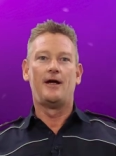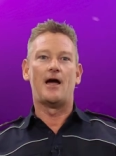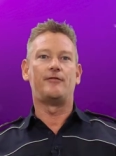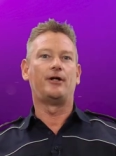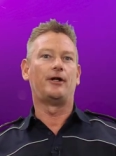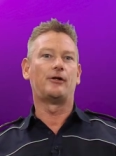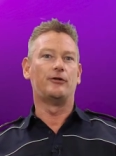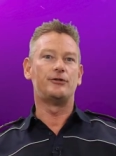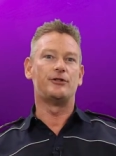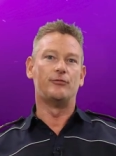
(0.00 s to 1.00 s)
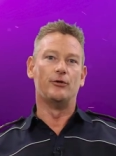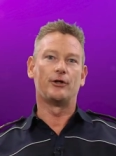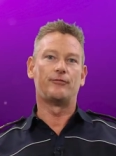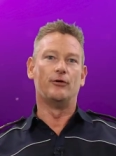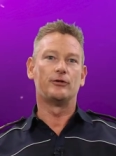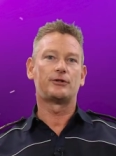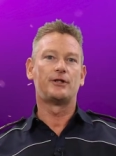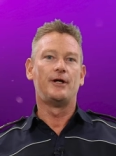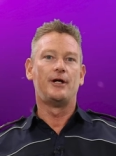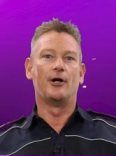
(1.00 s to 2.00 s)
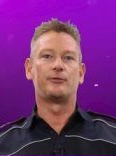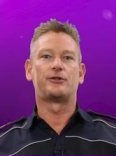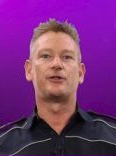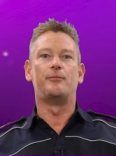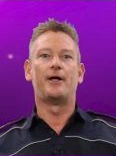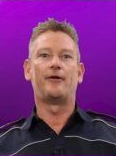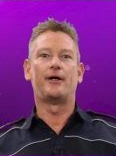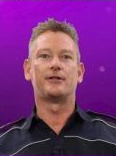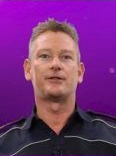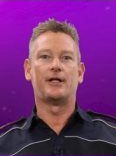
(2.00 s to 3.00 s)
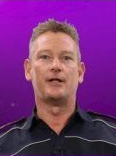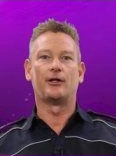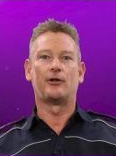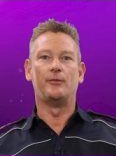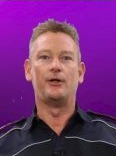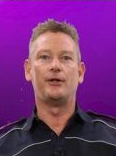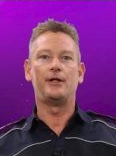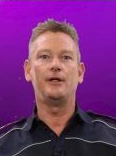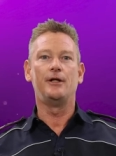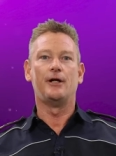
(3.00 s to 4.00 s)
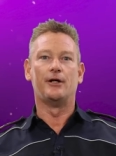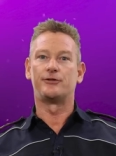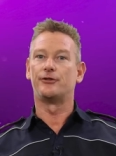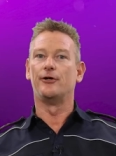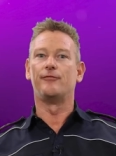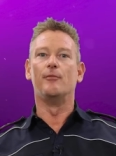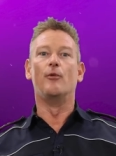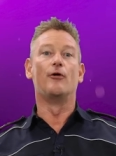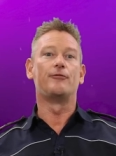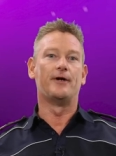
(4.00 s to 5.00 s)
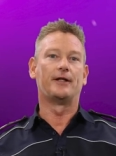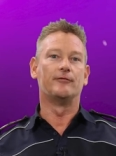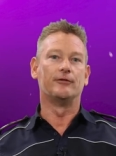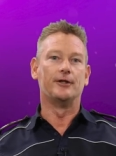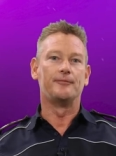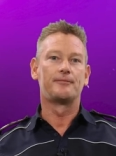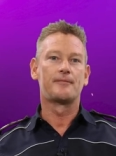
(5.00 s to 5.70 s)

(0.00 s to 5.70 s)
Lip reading: Having an inclusive workforce helps us to better understand the community and serve them more effectively.